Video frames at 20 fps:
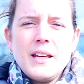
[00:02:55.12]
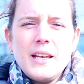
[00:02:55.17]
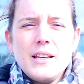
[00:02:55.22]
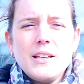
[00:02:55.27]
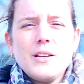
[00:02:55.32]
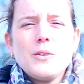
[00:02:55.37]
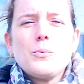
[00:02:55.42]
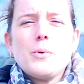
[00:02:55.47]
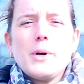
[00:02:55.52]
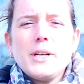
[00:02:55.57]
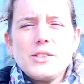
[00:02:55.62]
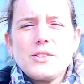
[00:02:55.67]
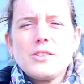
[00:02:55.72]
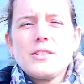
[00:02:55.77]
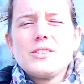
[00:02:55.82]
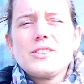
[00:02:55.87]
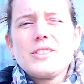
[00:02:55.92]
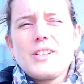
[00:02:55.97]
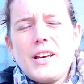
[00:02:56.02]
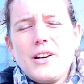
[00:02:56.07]
In the
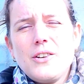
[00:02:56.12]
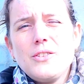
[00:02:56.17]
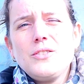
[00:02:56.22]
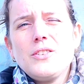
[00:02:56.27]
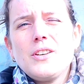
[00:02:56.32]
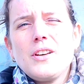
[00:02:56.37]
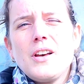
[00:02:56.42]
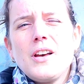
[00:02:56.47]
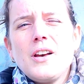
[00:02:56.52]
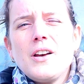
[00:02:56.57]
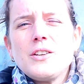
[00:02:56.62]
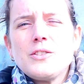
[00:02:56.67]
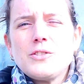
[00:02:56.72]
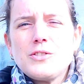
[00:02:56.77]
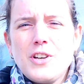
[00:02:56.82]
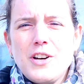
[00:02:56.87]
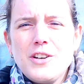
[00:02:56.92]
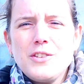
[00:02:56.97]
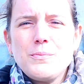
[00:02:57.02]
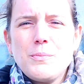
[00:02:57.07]
Western Scheldt,
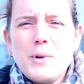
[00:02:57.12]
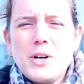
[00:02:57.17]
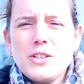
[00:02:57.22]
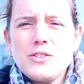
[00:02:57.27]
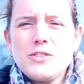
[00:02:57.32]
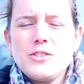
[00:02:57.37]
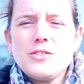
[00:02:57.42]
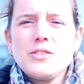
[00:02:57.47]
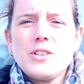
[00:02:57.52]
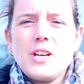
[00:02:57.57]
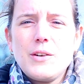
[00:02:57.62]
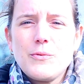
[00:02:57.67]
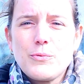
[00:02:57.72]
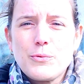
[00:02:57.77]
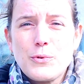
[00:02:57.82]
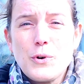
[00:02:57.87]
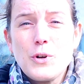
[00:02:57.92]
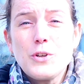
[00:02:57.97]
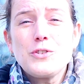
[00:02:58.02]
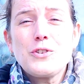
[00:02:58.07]
salt marshes in
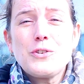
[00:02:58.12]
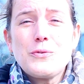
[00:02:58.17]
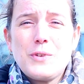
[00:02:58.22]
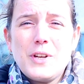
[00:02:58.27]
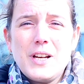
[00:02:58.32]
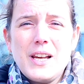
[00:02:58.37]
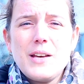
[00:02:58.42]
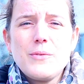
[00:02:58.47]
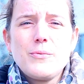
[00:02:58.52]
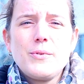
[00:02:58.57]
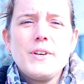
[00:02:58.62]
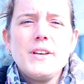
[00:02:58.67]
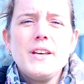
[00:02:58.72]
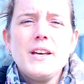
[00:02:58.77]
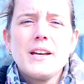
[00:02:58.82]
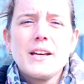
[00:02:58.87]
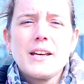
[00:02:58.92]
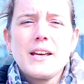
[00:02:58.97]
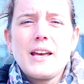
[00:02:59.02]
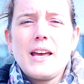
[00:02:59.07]
front of the levee